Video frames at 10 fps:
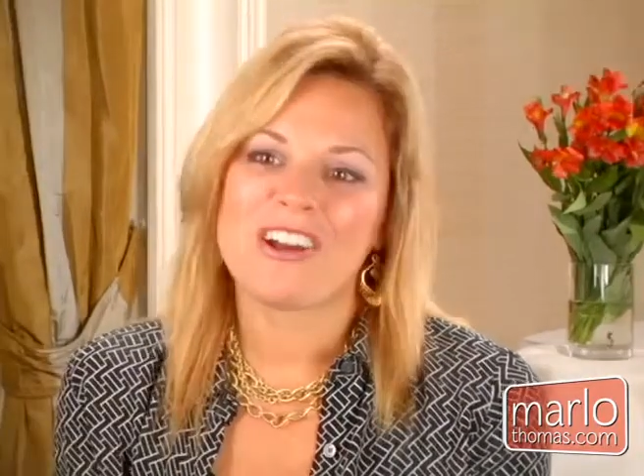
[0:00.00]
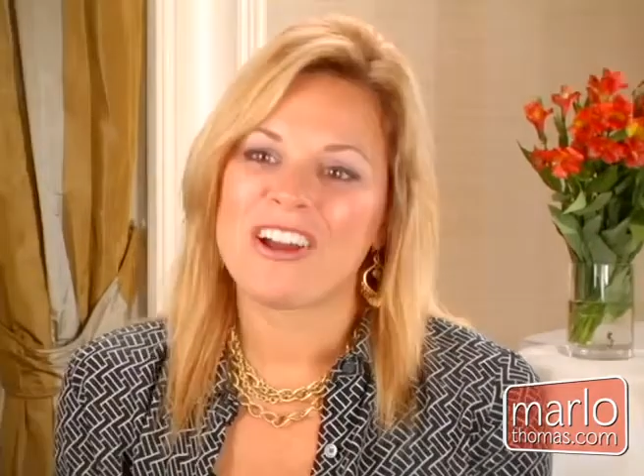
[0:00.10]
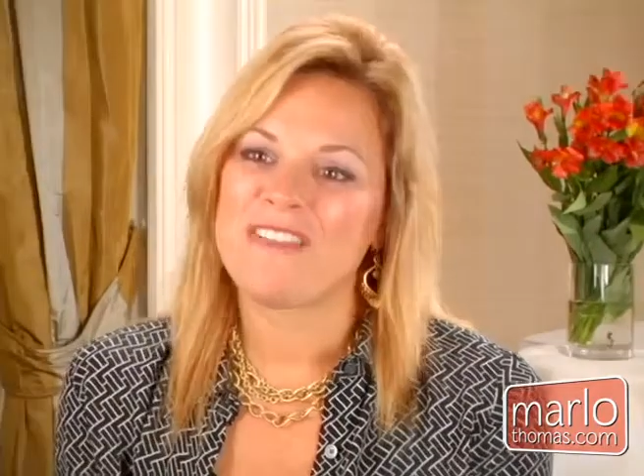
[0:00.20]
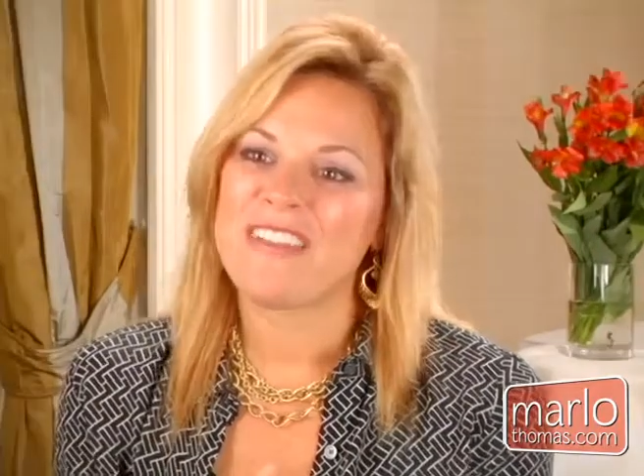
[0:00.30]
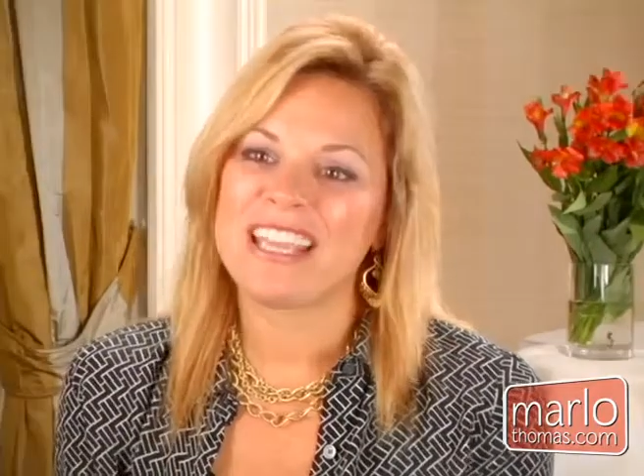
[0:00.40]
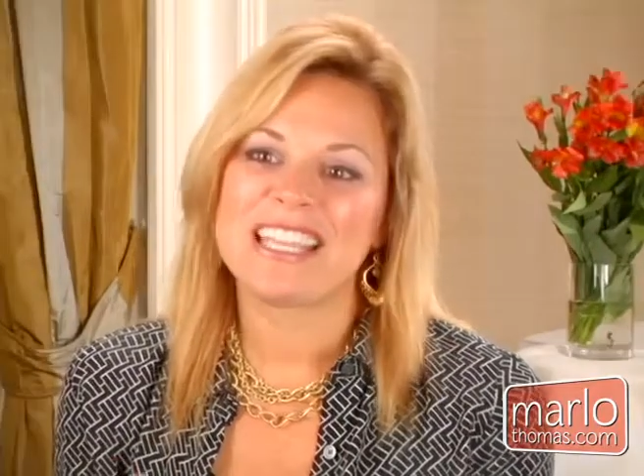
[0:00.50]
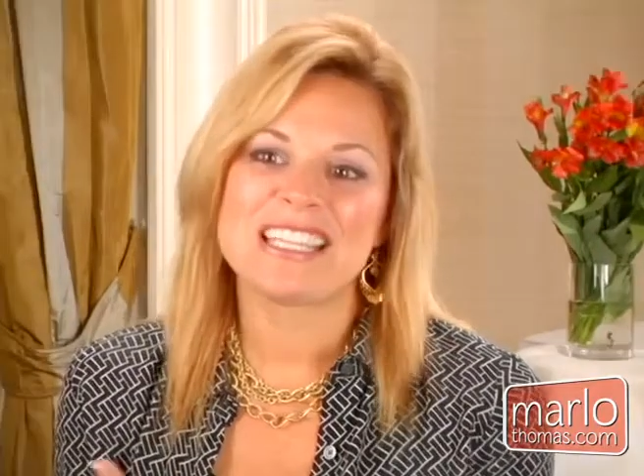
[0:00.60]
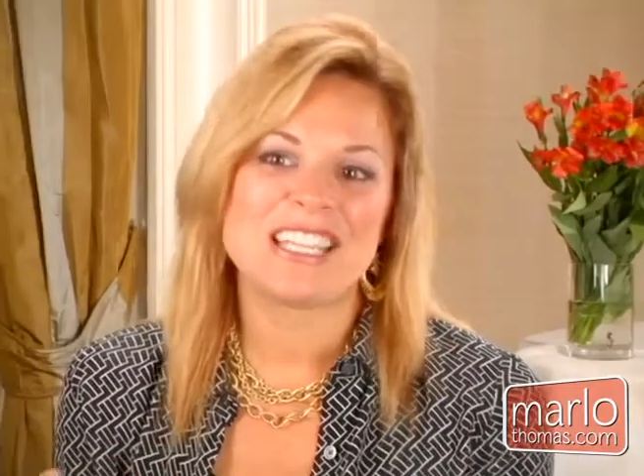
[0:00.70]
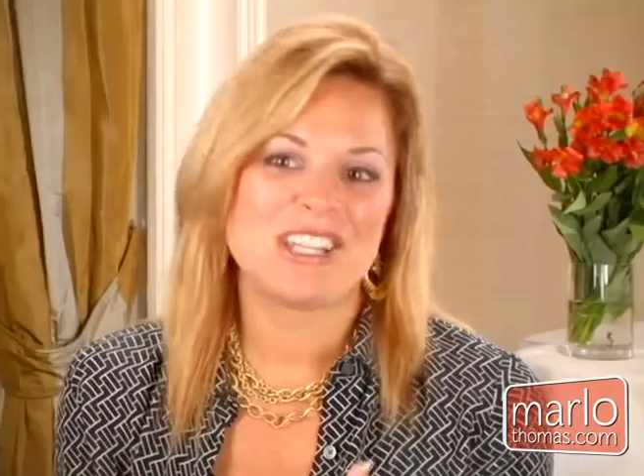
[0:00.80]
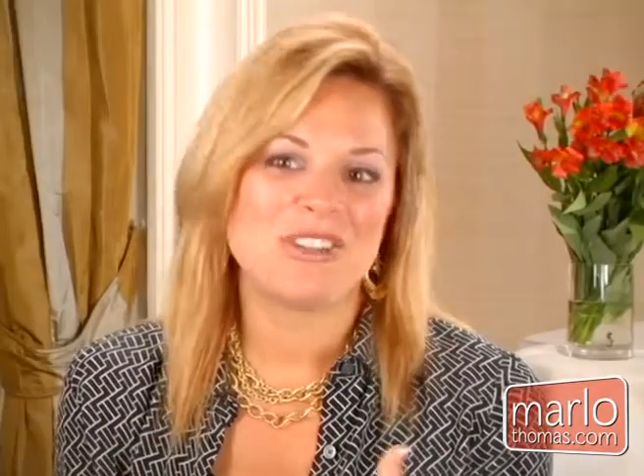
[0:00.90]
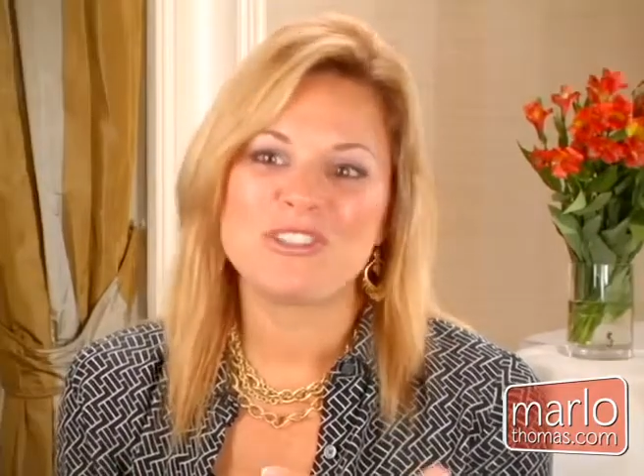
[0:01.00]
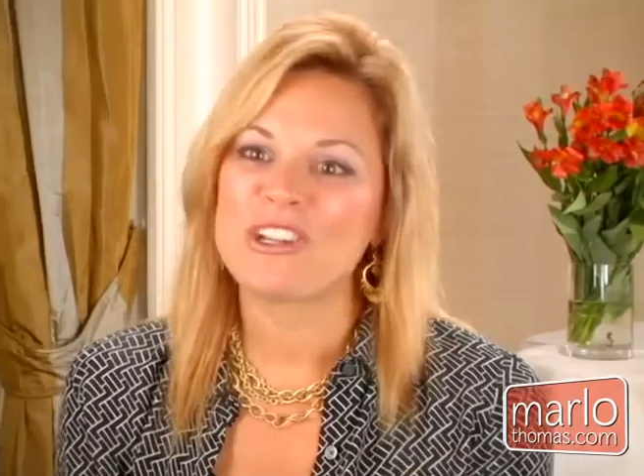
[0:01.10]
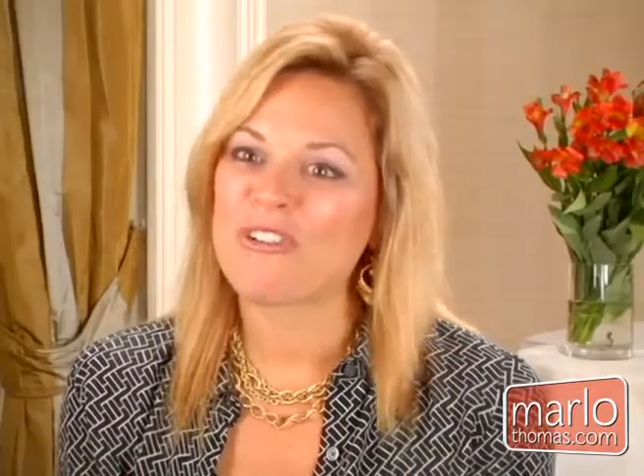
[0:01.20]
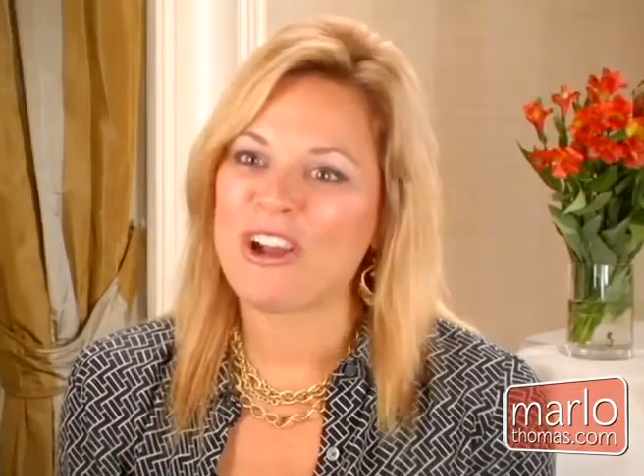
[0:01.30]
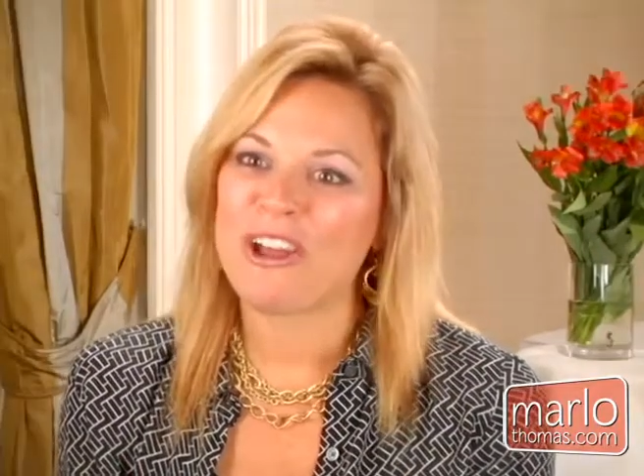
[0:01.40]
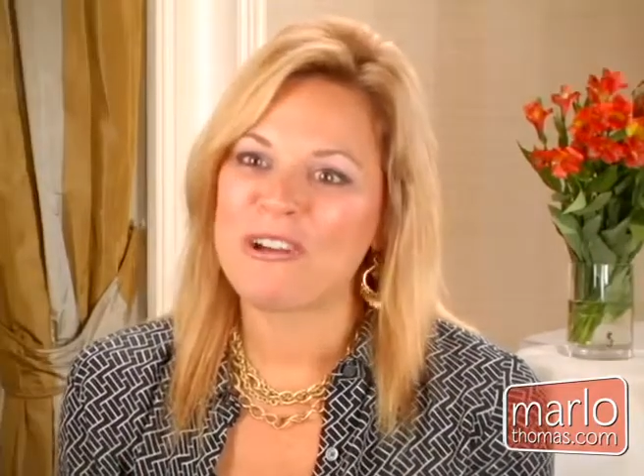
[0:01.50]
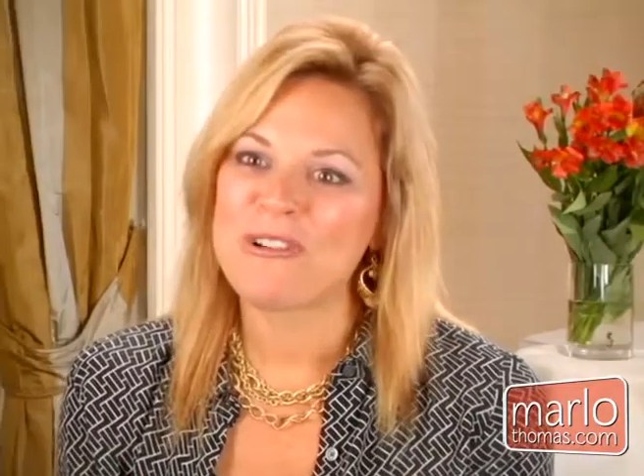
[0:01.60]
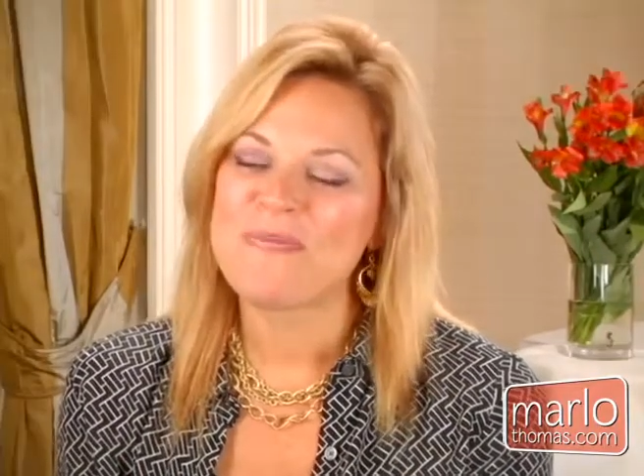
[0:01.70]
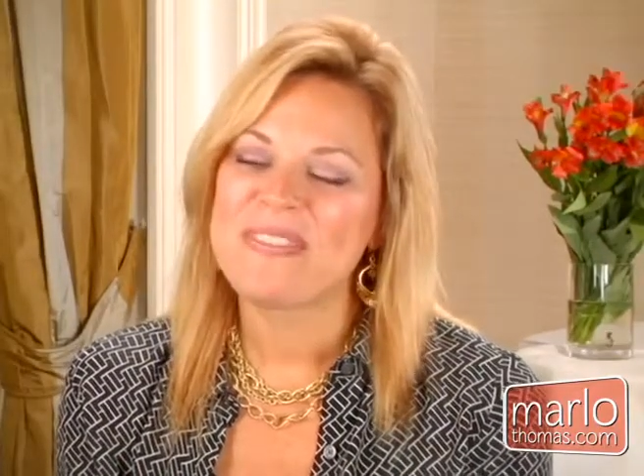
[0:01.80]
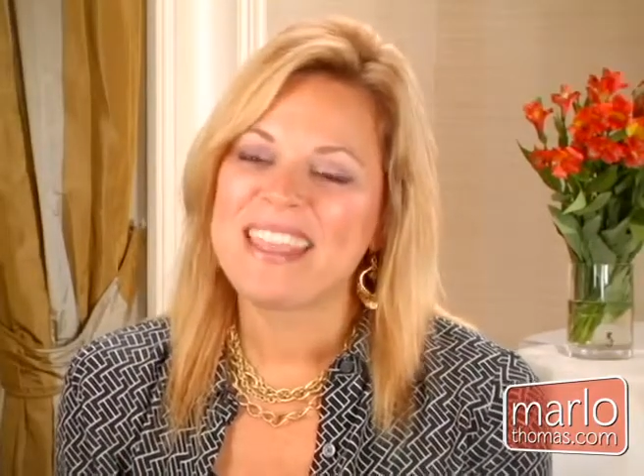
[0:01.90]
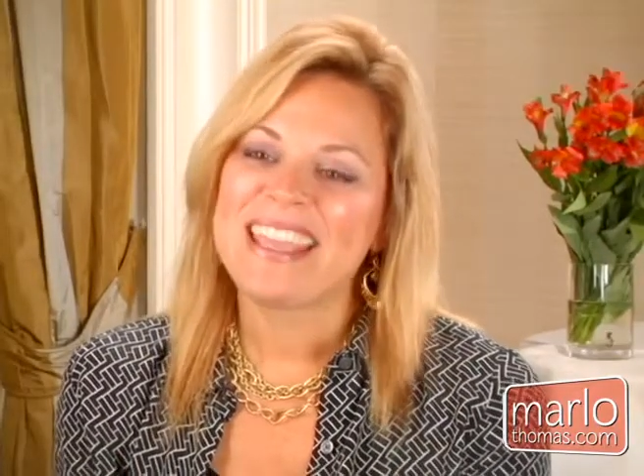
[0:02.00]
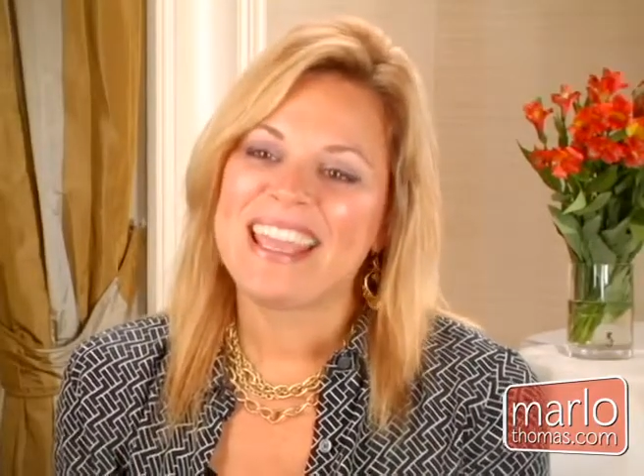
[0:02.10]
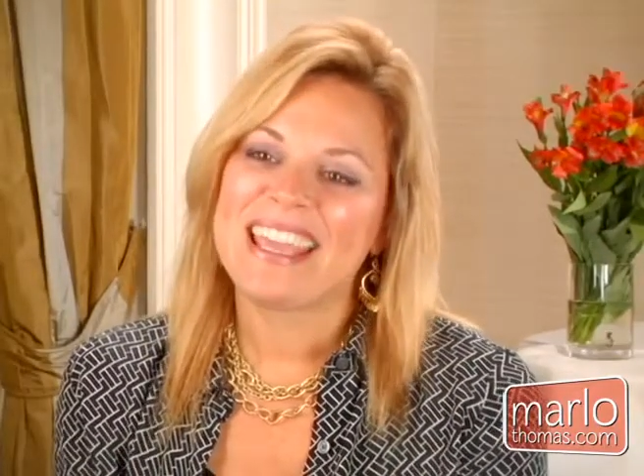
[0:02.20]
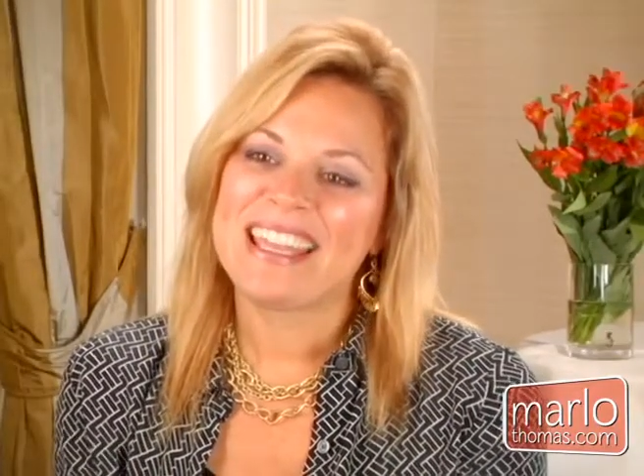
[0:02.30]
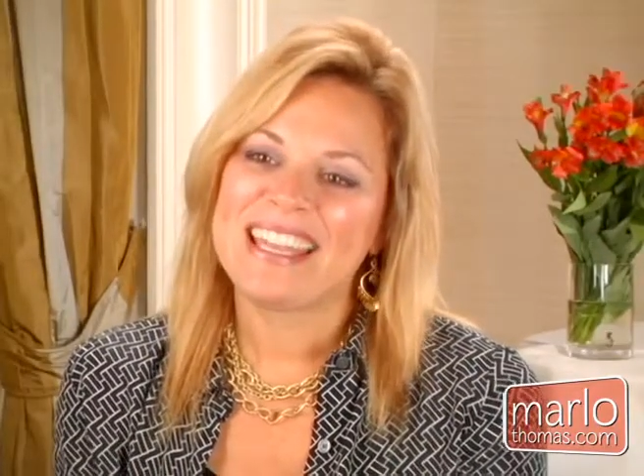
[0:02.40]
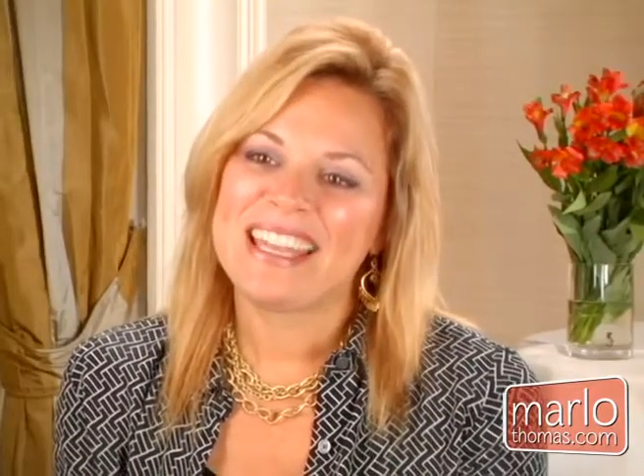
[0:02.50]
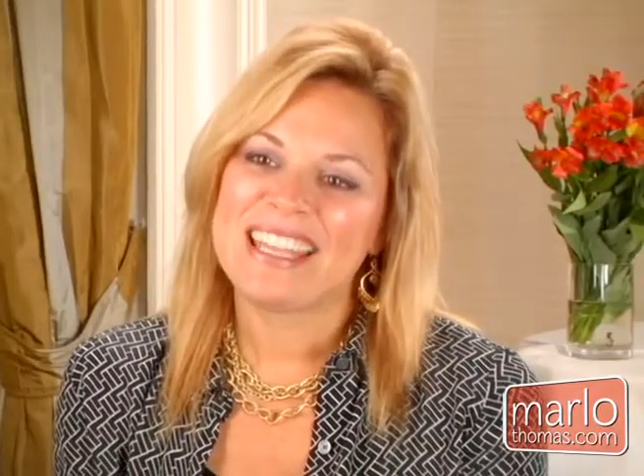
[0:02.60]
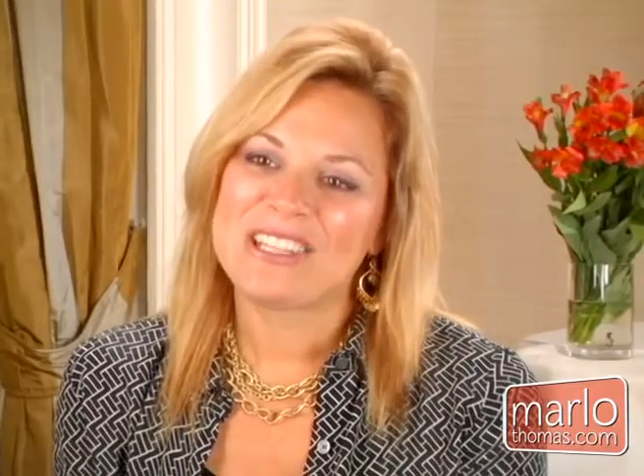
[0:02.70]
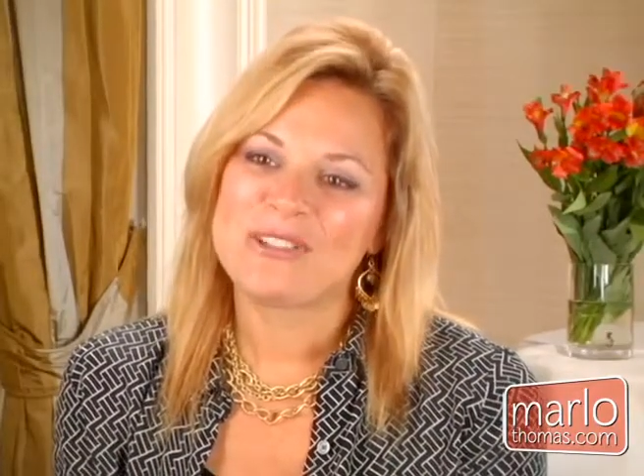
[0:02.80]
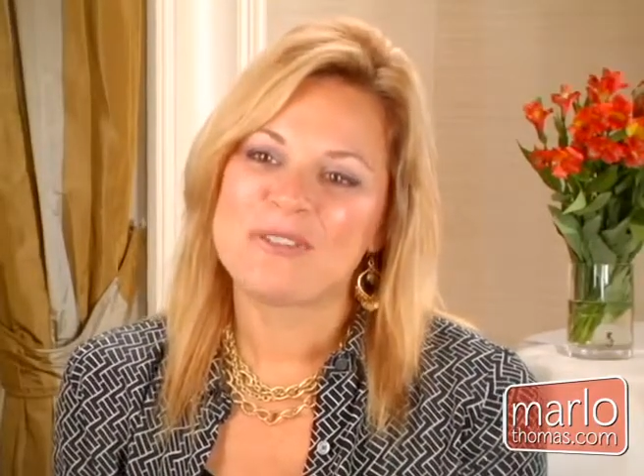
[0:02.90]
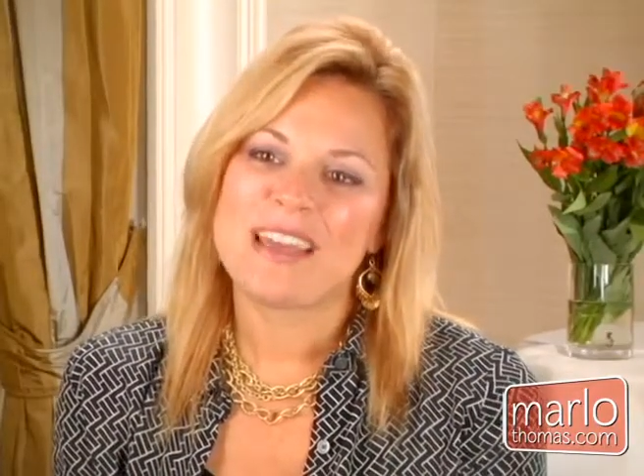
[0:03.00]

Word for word: Our event continued to grow, and in two